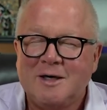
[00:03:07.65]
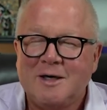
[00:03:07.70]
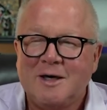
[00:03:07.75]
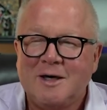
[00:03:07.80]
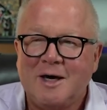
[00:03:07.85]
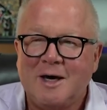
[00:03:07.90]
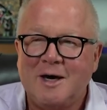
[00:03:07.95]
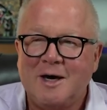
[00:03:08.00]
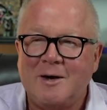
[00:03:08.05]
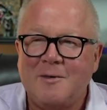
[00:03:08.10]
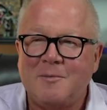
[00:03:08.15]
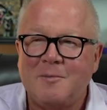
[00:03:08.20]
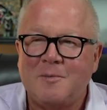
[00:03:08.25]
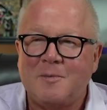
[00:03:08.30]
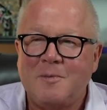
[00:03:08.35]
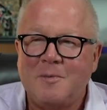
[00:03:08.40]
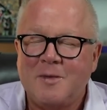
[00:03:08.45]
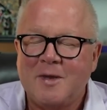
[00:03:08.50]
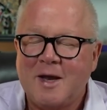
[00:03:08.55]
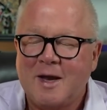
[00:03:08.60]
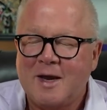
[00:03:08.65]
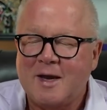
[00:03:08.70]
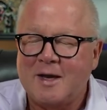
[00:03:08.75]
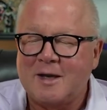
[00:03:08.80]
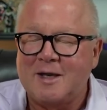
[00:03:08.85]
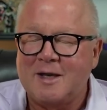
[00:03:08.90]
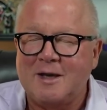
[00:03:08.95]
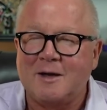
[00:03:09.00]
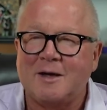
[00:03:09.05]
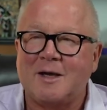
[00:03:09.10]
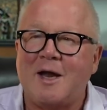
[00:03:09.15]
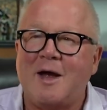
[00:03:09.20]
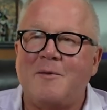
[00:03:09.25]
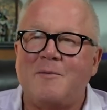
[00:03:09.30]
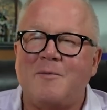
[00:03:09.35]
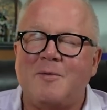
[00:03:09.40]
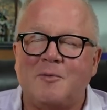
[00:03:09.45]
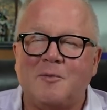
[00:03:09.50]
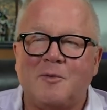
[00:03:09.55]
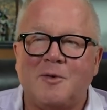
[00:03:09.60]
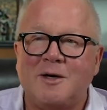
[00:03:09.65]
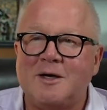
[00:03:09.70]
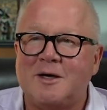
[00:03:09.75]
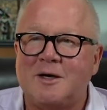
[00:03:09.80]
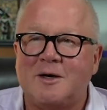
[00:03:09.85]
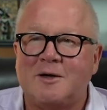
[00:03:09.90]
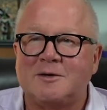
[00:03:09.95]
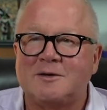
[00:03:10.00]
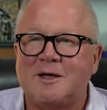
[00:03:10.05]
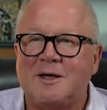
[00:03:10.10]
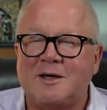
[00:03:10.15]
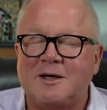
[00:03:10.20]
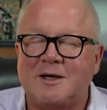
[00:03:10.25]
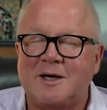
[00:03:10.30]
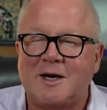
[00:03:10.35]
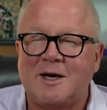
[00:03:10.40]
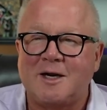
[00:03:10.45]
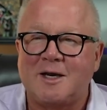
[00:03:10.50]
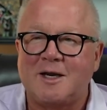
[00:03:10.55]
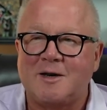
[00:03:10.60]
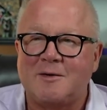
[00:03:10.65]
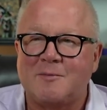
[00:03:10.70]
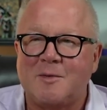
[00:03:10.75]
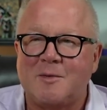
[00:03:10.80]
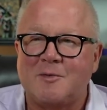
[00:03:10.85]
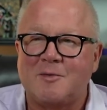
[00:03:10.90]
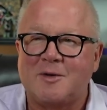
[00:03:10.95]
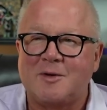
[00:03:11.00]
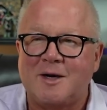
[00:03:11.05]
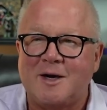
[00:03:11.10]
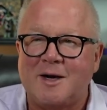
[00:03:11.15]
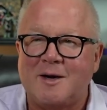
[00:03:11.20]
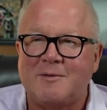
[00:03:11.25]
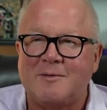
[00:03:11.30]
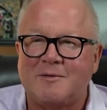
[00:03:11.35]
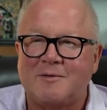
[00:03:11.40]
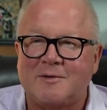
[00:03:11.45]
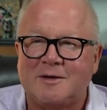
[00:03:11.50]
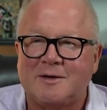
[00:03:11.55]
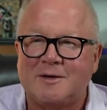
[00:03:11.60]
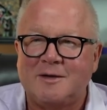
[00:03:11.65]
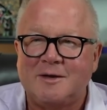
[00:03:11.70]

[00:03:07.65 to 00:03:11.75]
I've been reading it all day today. I can't remember the name of it.